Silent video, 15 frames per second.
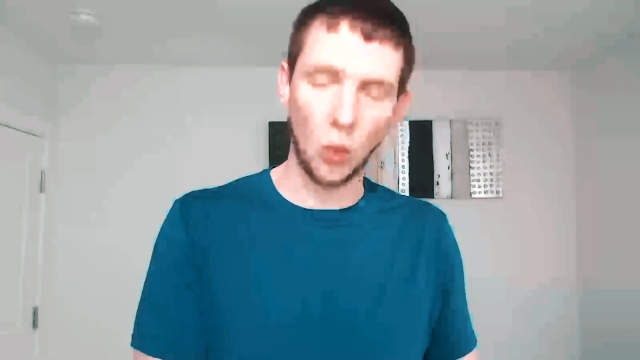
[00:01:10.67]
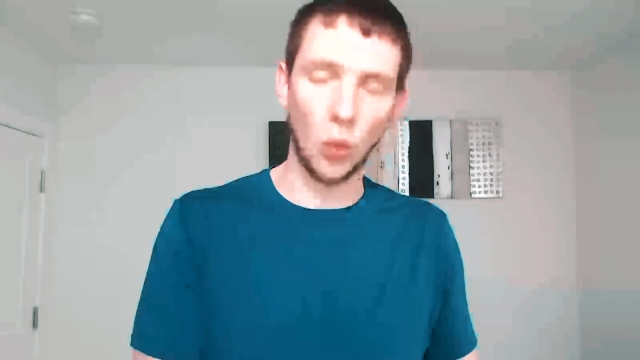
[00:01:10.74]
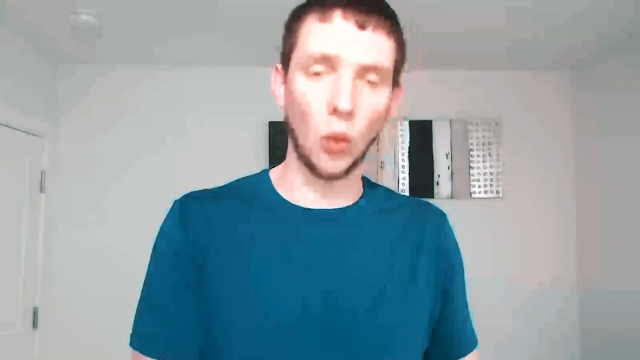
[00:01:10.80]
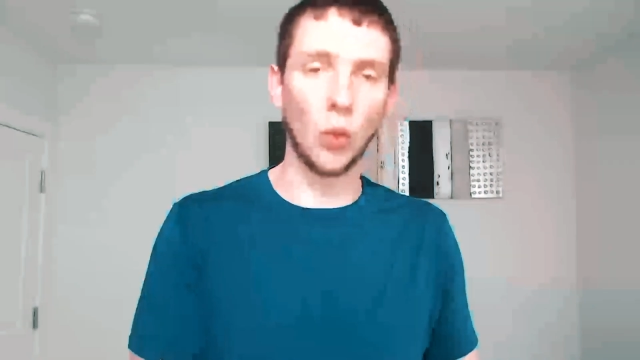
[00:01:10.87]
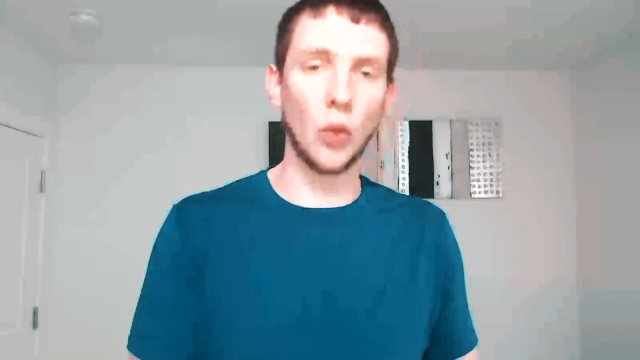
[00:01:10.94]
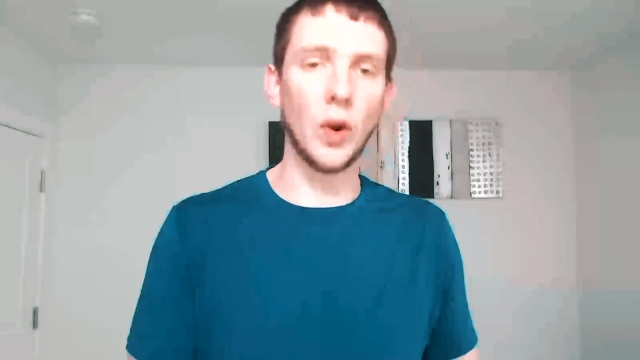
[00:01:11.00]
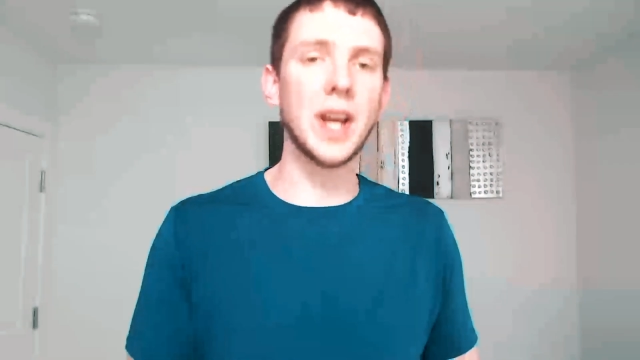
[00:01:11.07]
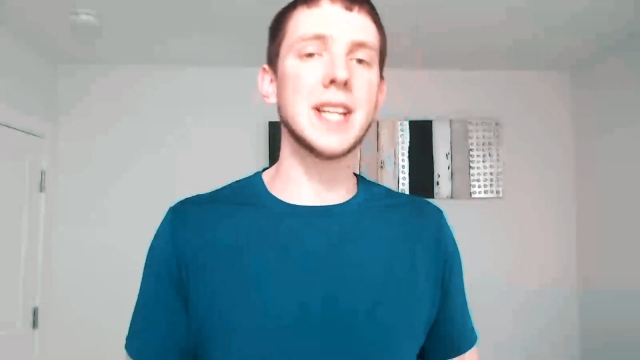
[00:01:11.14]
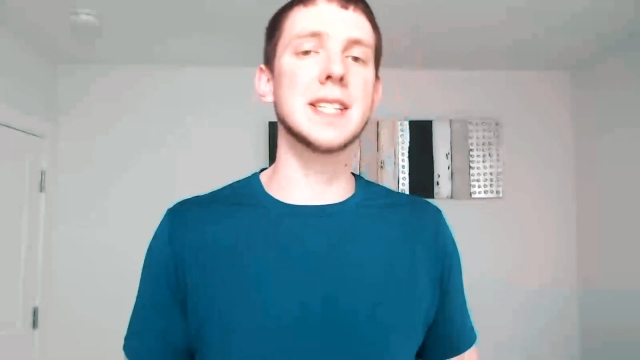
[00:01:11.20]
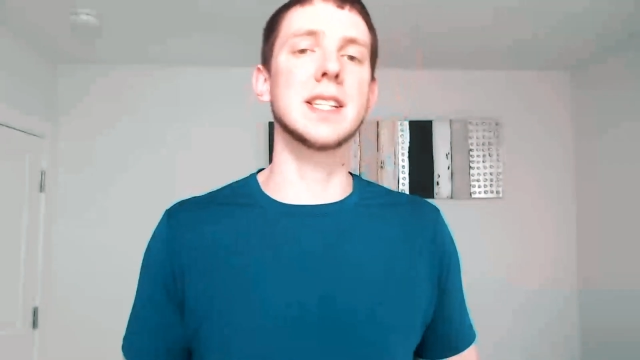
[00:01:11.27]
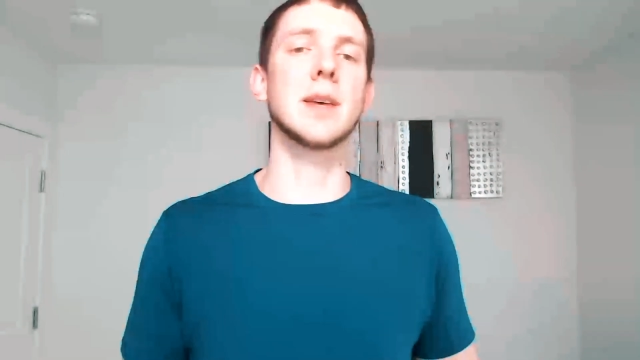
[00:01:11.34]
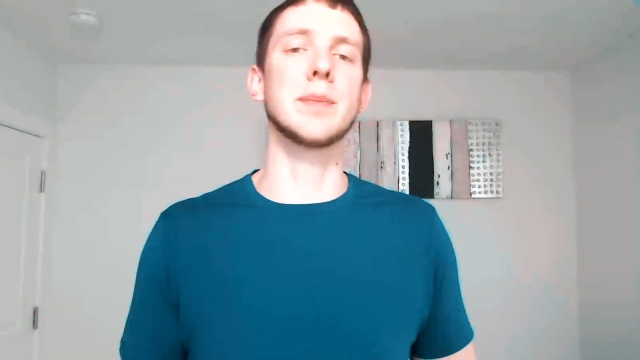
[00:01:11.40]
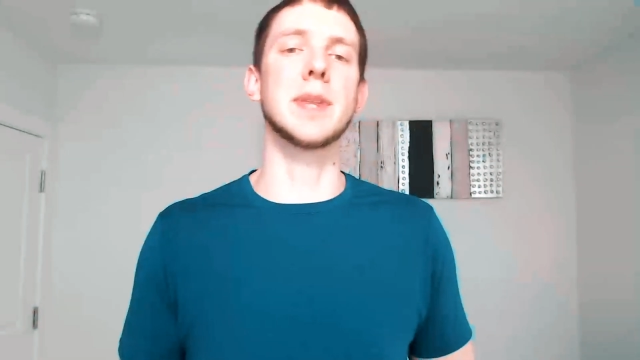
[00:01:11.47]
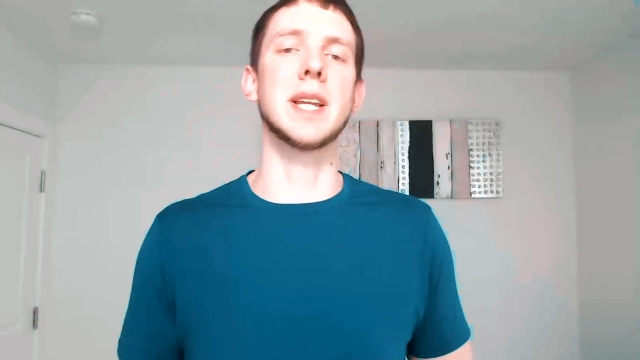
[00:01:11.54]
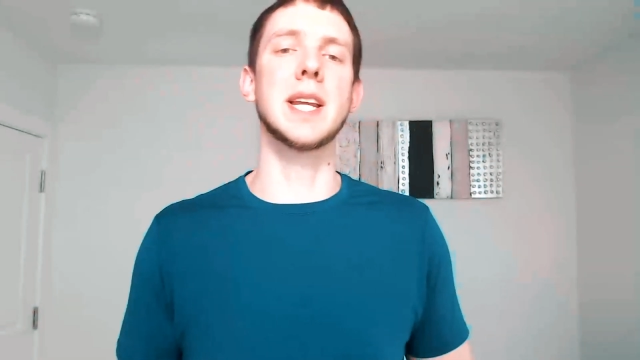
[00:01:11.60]
write
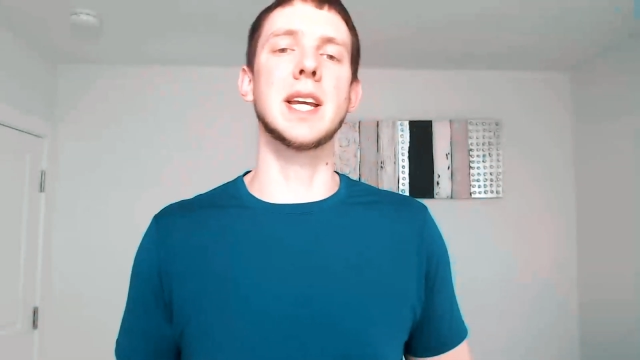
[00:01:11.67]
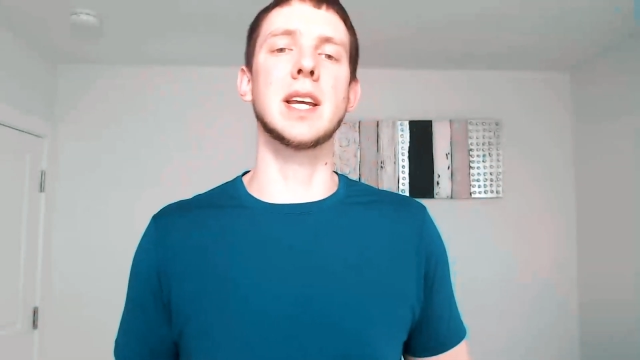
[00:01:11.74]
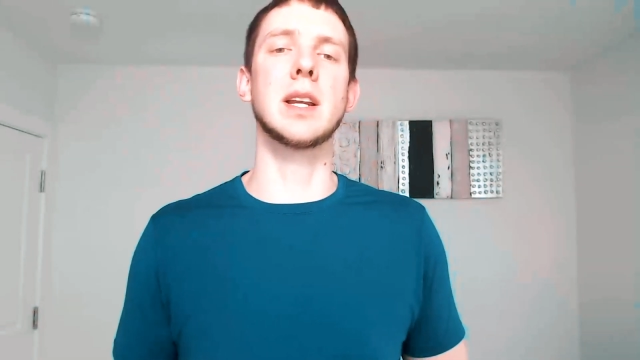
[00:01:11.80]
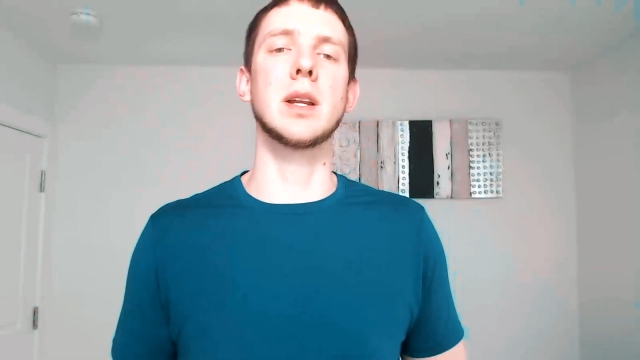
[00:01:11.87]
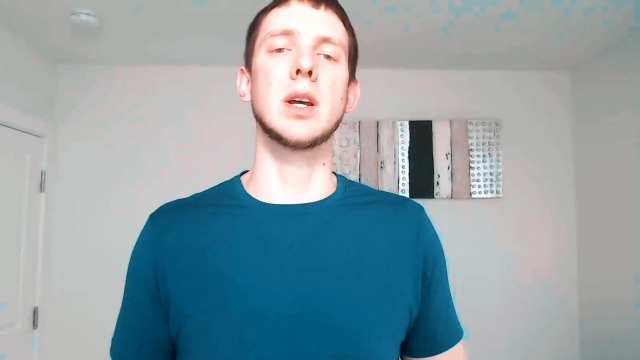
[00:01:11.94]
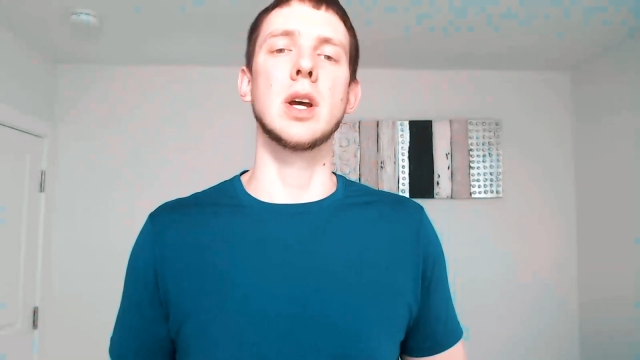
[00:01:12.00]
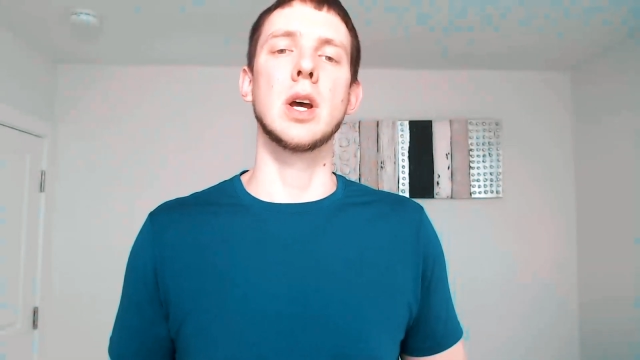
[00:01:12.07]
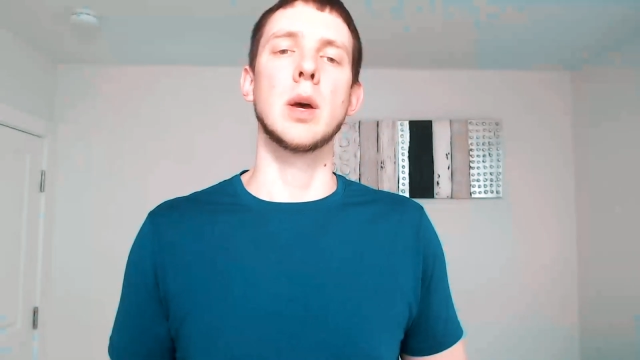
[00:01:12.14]
something in